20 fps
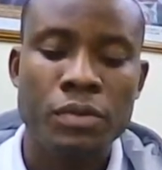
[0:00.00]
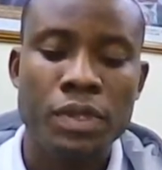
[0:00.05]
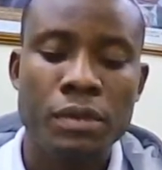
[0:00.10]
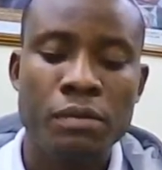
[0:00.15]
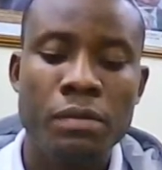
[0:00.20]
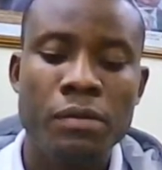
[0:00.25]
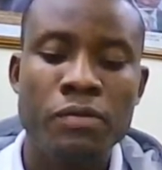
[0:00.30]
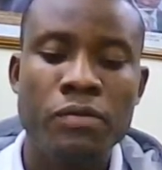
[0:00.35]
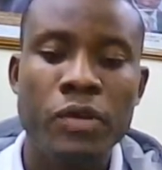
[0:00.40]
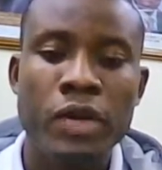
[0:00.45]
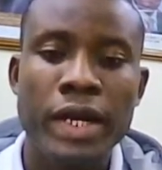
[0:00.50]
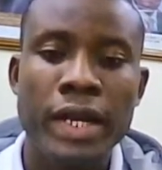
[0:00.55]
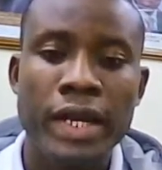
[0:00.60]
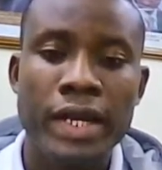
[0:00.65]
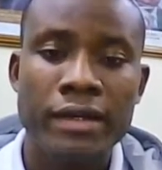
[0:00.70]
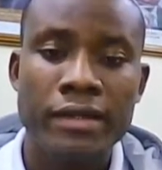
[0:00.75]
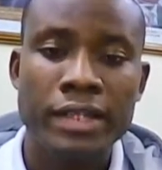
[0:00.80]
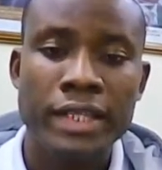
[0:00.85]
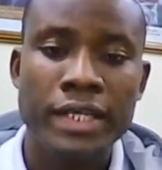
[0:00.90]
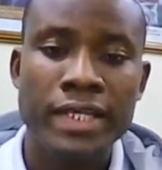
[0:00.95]
Before I
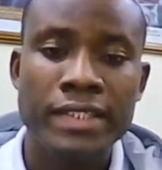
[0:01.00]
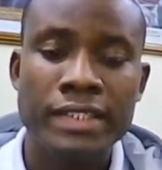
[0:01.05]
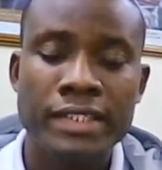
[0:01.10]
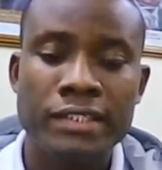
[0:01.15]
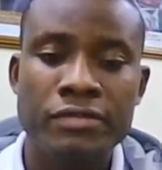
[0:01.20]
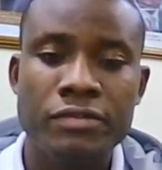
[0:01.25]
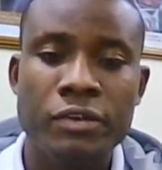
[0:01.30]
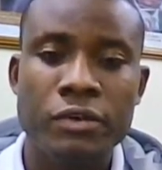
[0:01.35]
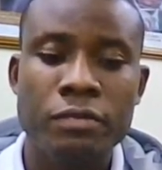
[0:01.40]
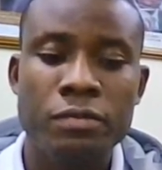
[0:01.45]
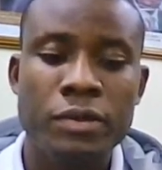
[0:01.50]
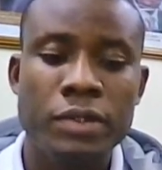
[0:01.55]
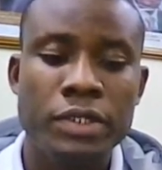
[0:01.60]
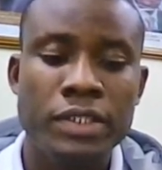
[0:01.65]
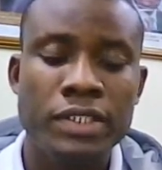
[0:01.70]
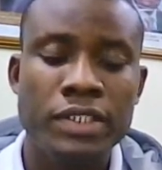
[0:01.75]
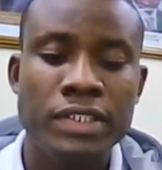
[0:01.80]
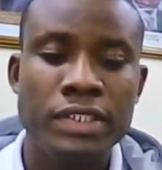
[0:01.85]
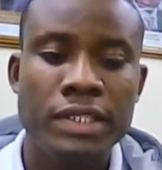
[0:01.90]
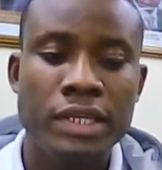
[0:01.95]
outline these 4
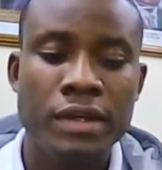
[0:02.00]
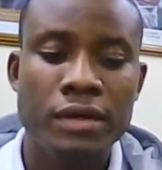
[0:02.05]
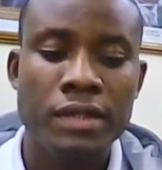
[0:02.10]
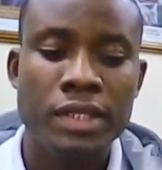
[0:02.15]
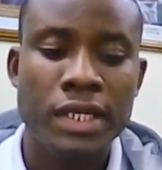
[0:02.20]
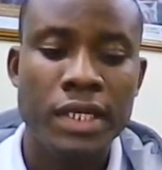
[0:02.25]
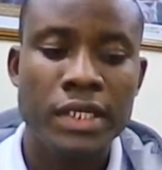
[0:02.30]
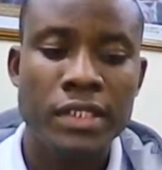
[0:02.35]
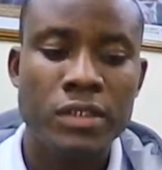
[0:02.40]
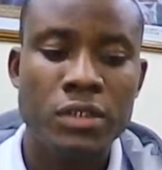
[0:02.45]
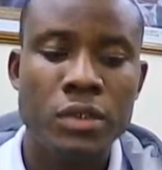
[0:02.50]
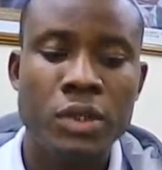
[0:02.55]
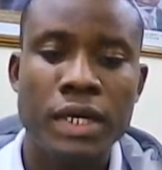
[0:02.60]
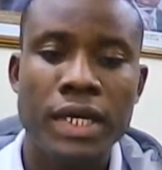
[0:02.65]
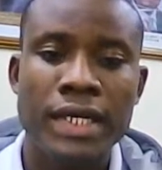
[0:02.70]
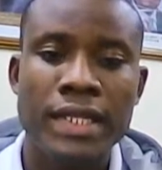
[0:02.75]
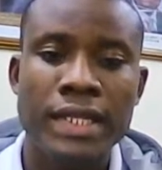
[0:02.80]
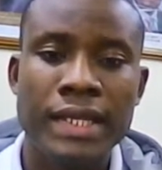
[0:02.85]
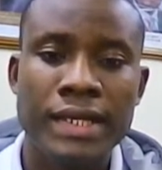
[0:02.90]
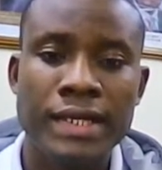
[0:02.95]
points, I would like to
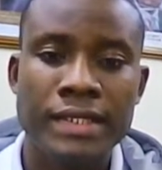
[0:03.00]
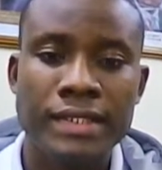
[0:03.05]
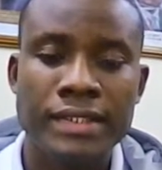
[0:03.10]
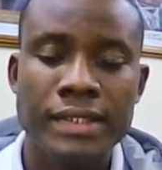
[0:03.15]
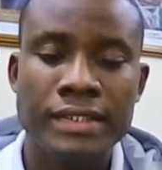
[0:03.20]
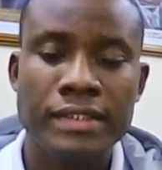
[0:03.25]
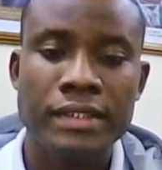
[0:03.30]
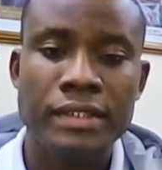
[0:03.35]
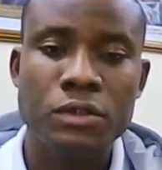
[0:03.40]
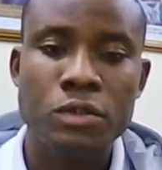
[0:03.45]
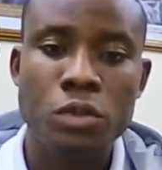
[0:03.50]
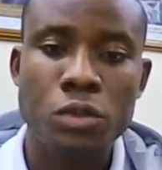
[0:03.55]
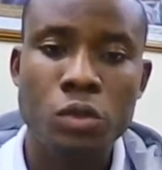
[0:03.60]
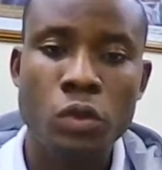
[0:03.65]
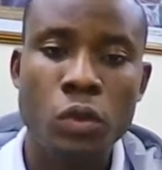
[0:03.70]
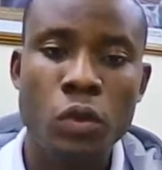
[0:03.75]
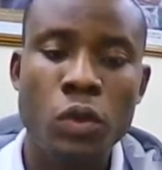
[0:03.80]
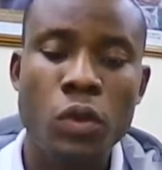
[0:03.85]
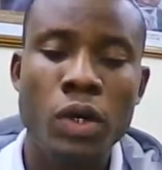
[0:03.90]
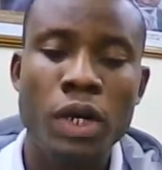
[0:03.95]
highlight that the two
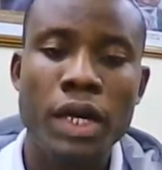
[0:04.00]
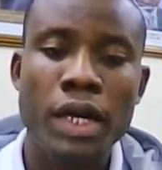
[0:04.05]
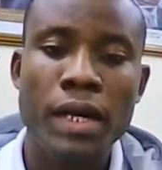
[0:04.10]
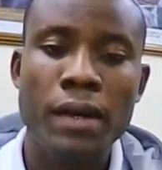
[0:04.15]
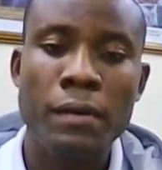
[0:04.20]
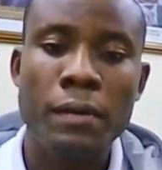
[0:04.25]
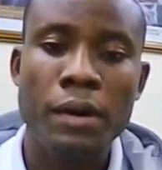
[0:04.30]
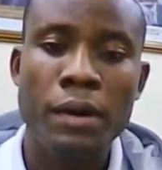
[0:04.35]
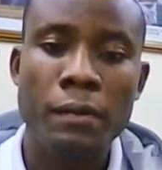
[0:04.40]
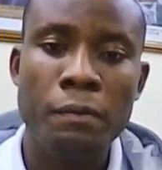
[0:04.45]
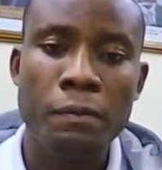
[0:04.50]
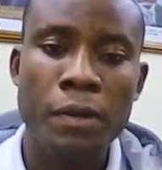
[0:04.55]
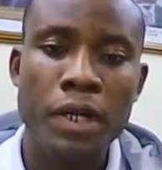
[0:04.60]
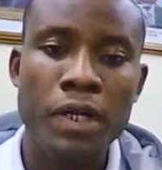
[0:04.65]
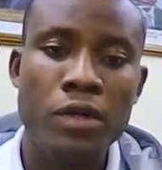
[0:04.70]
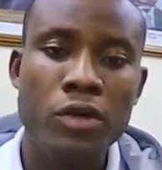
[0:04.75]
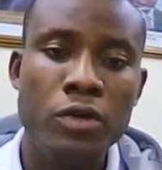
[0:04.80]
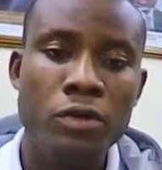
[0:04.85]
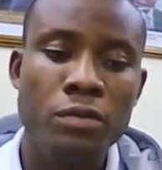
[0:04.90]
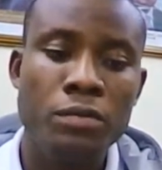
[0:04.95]

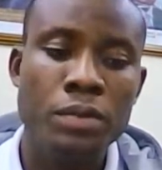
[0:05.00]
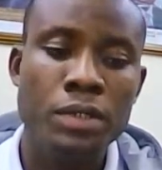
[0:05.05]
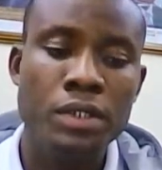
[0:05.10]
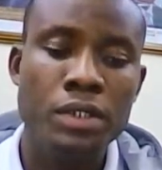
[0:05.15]
backup